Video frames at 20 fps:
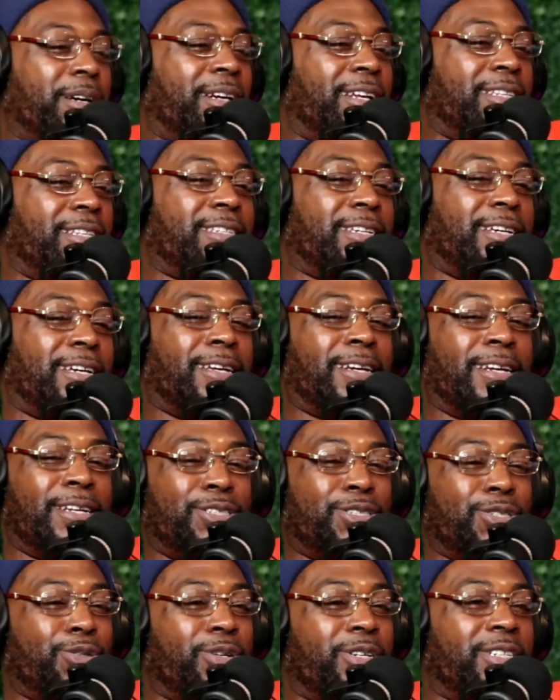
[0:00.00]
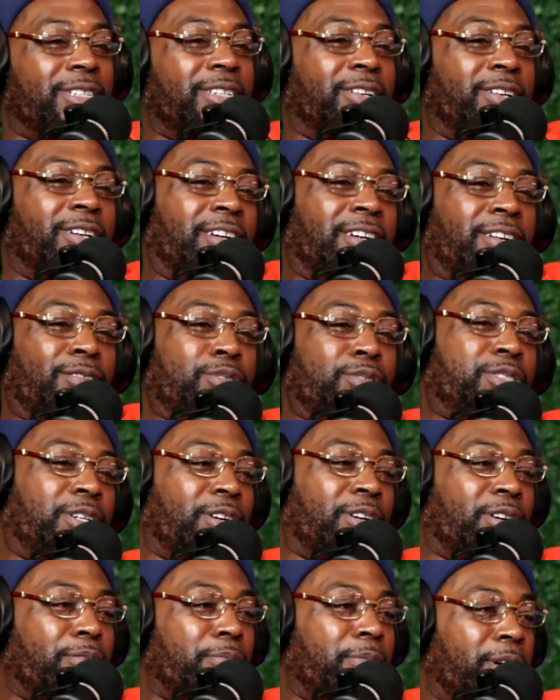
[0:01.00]
time that Jordan was
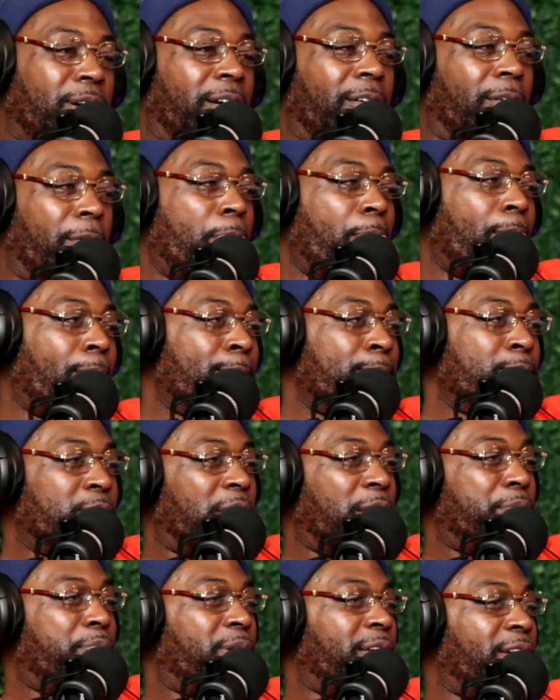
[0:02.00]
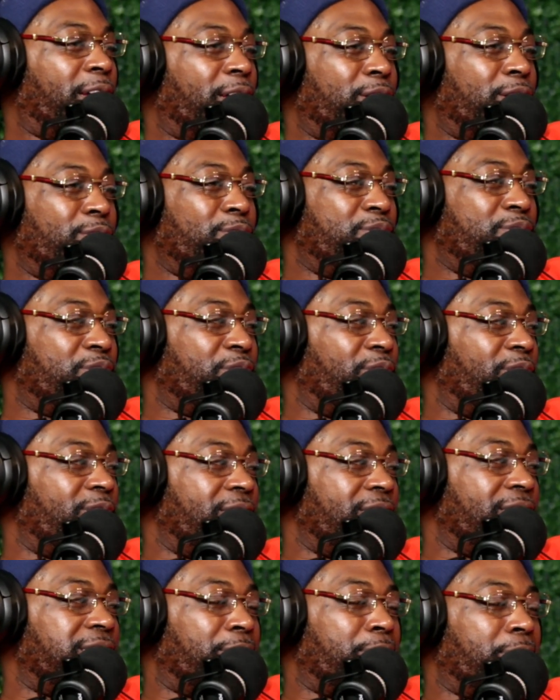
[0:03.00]
talking about. They played New Jersey. He's
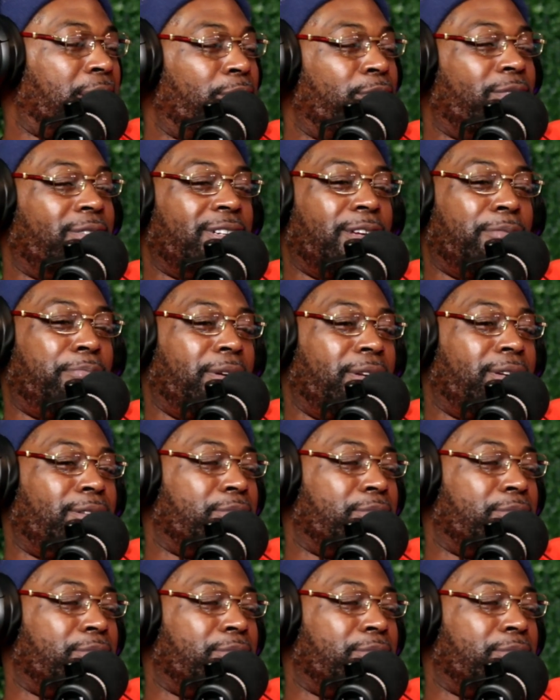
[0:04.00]
like, man, I wanted to beat them because